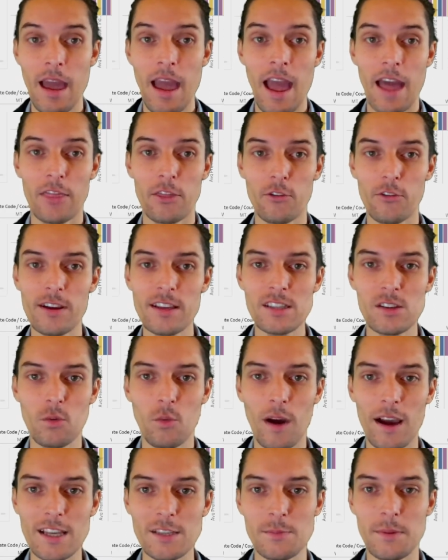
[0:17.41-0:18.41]
And the reason
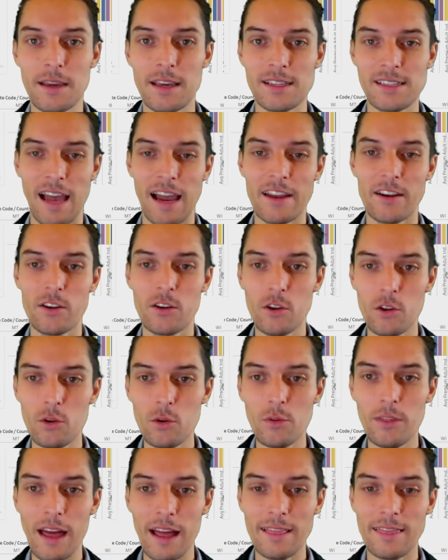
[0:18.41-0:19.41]
why is because I knew
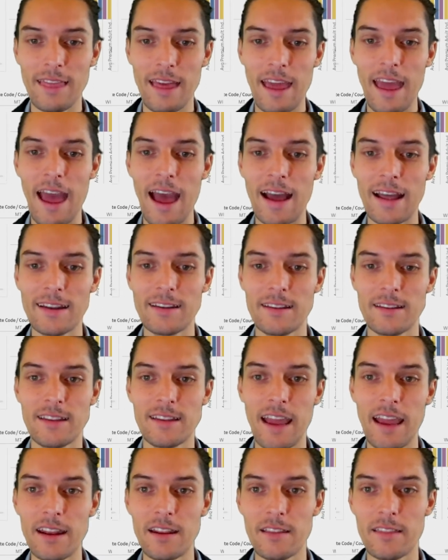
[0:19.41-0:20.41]
that they had data